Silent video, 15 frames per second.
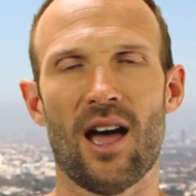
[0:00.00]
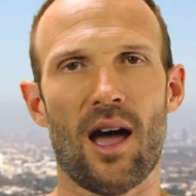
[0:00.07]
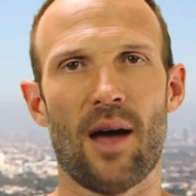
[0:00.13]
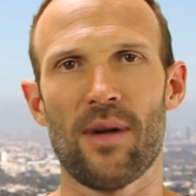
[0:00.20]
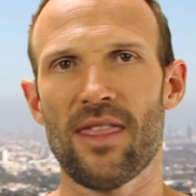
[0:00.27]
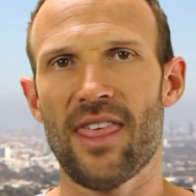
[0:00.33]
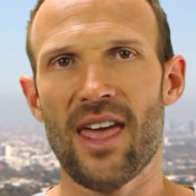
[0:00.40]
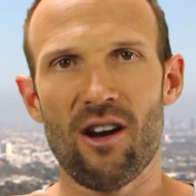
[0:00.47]
I
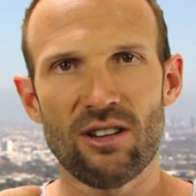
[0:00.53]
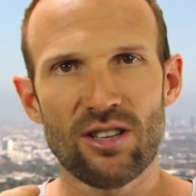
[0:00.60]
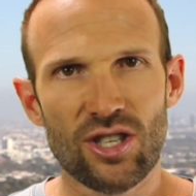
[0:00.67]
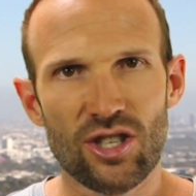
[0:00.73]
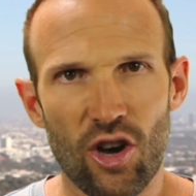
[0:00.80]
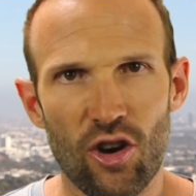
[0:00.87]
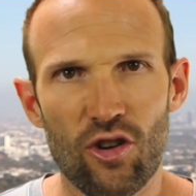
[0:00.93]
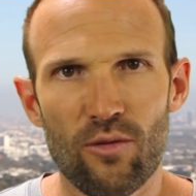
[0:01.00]
mean, there are
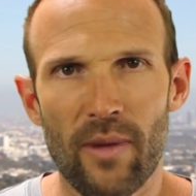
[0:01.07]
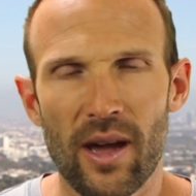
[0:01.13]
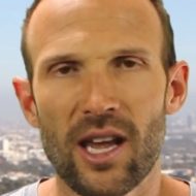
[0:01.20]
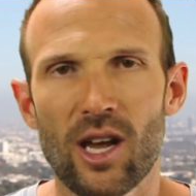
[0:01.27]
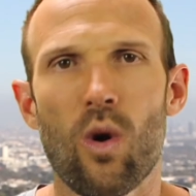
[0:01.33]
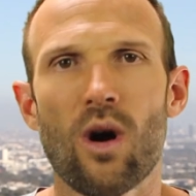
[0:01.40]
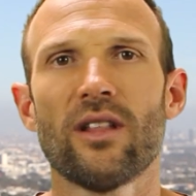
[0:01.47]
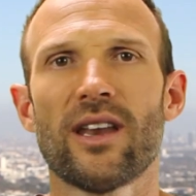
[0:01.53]
so
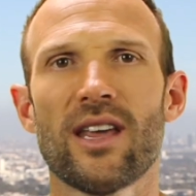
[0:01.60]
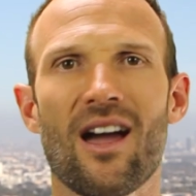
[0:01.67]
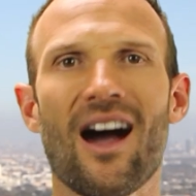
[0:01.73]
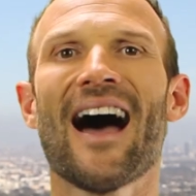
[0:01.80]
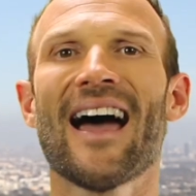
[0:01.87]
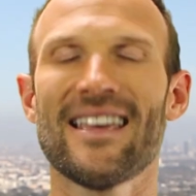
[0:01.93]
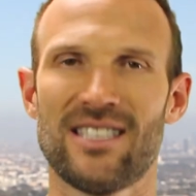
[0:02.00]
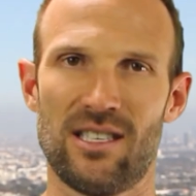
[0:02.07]
many quality
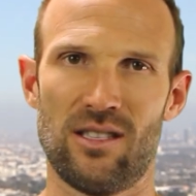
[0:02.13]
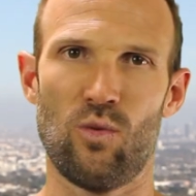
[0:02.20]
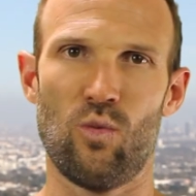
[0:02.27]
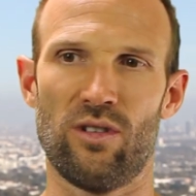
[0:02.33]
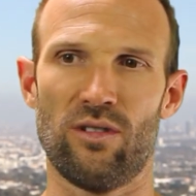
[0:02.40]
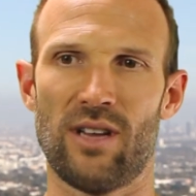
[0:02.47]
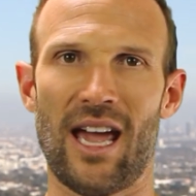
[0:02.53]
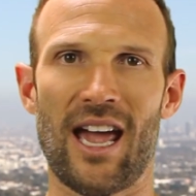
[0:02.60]
guys in the
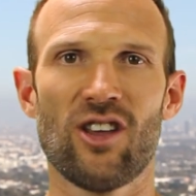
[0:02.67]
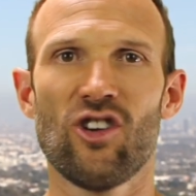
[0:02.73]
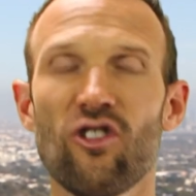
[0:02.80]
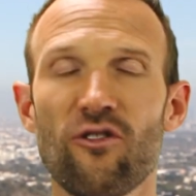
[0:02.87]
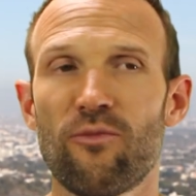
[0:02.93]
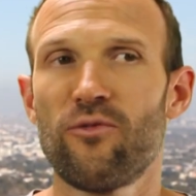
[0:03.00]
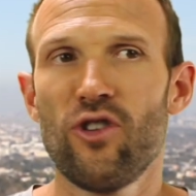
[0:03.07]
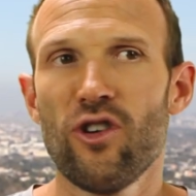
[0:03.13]
world, and
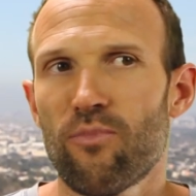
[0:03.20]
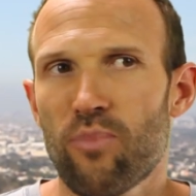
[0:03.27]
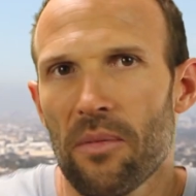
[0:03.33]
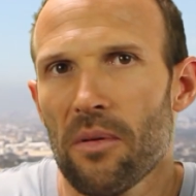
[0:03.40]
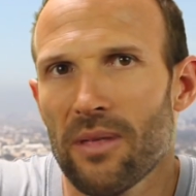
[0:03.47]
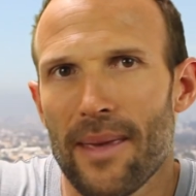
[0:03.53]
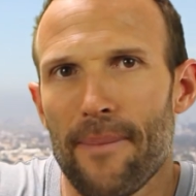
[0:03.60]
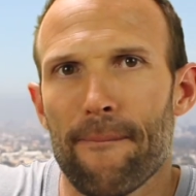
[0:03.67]
you've
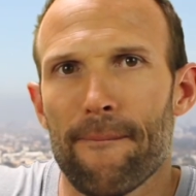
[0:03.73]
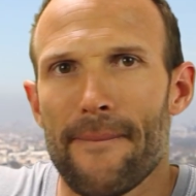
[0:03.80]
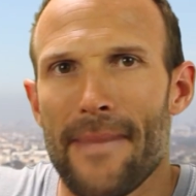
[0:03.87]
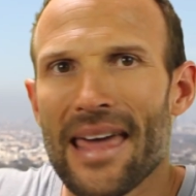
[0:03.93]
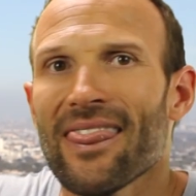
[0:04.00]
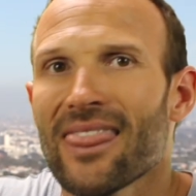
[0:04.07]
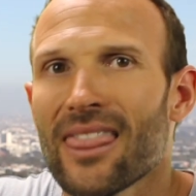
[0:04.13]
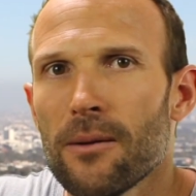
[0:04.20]
probably
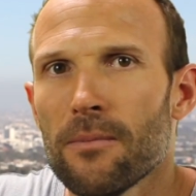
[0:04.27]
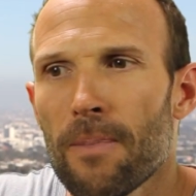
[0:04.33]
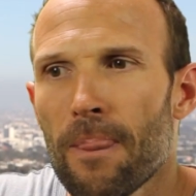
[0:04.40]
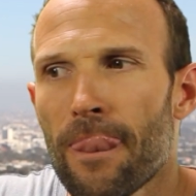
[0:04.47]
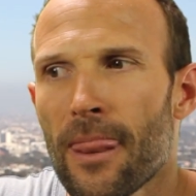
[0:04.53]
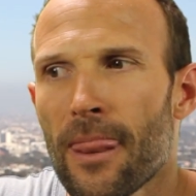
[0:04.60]
met them,